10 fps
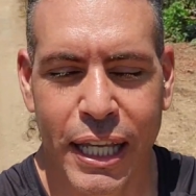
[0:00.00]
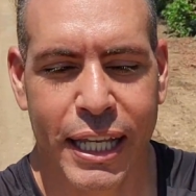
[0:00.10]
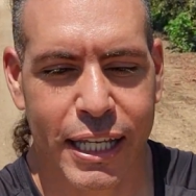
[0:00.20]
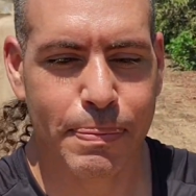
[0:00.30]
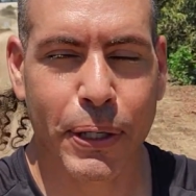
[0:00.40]

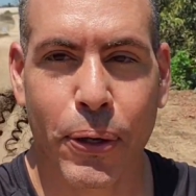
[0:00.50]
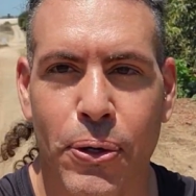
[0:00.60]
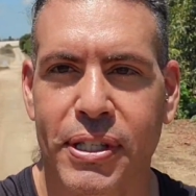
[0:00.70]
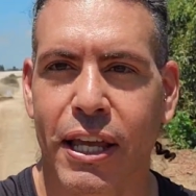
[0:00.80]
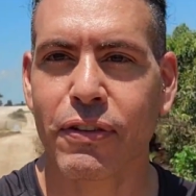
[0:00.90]
is
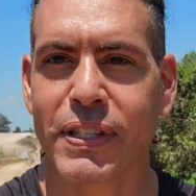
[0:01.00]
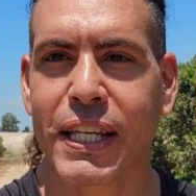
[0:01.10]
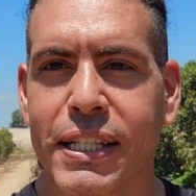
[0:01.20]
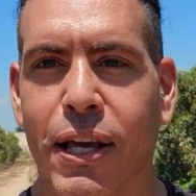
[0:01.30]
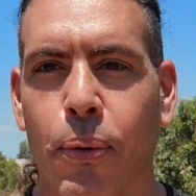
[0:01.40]
because ever
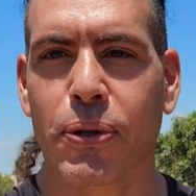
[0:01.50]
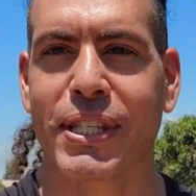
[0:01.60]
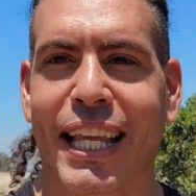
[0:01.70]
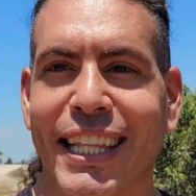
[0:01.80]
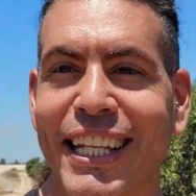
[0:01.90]
since I
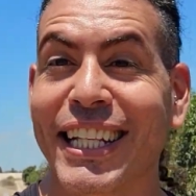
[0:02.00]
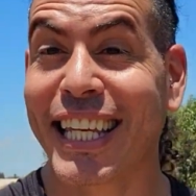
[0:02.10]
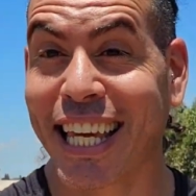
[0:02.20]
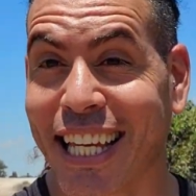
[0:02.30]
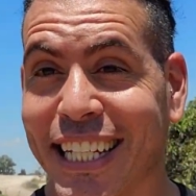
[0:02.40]
was a little
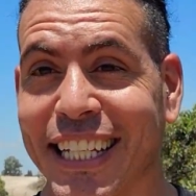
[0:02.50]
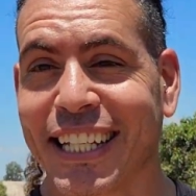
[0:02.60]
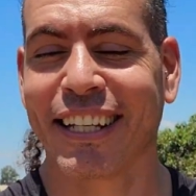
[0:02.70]
kid,